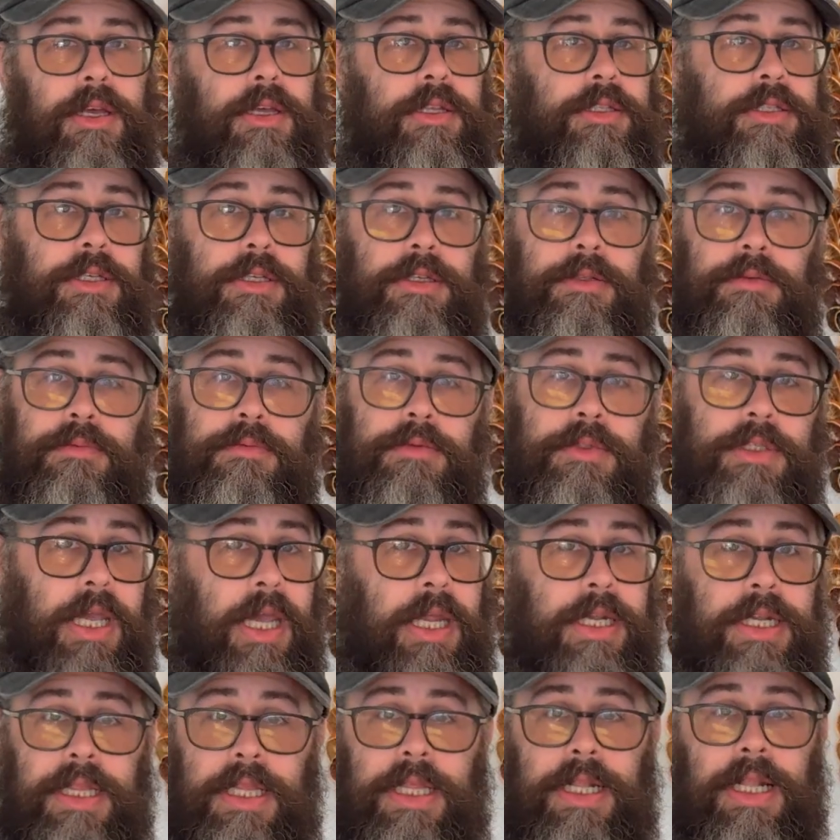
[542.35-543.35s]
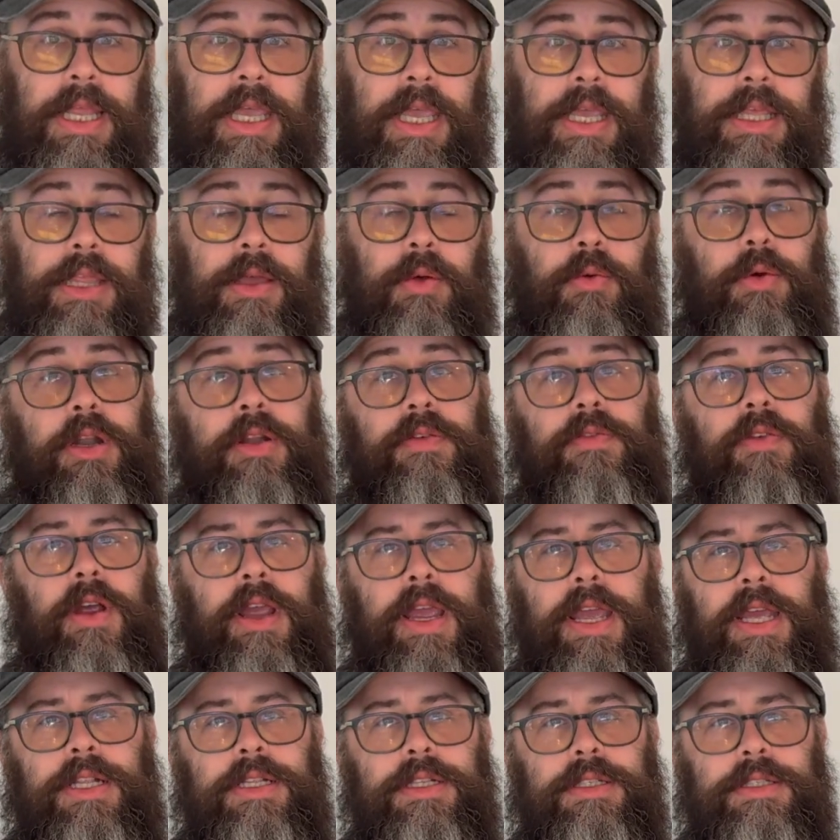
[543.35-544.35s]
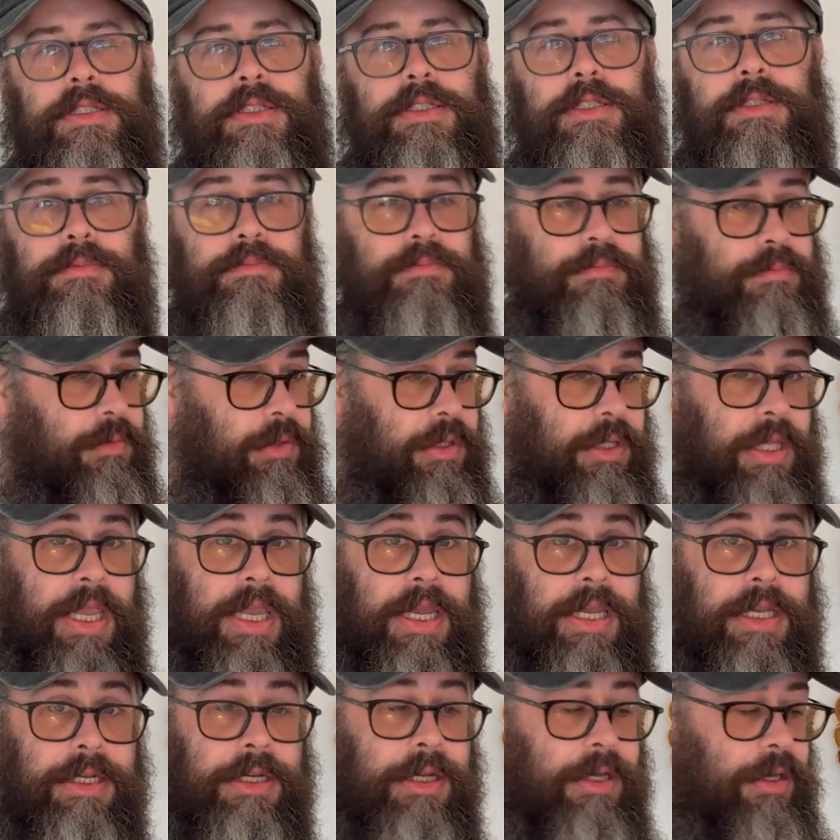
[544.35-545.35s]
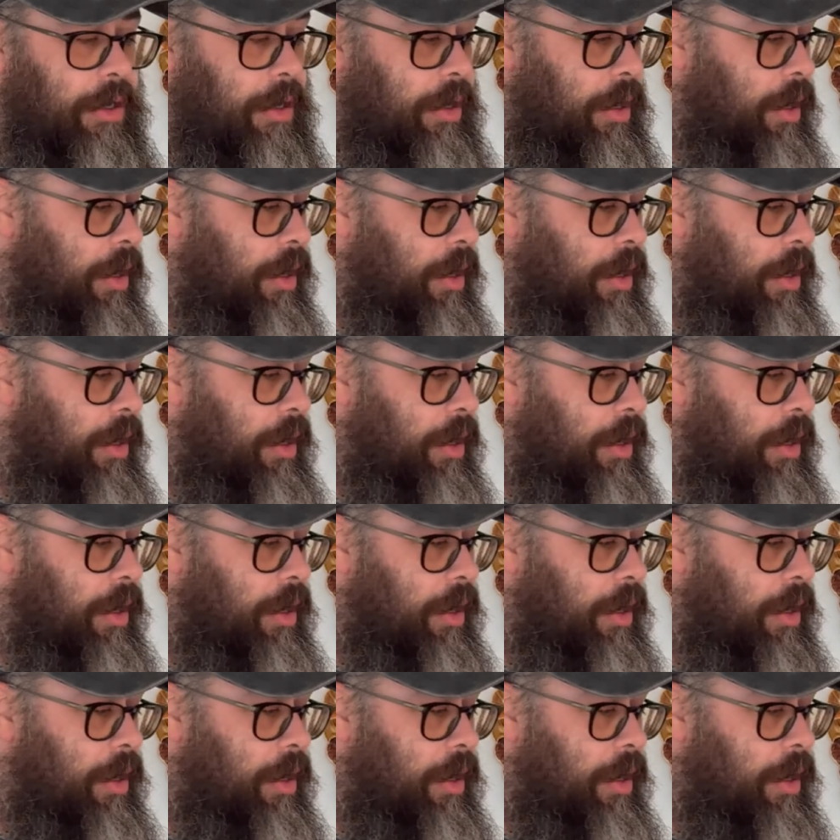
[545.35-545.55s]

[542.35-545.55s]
It's a tiny little egg that one of our hens laid,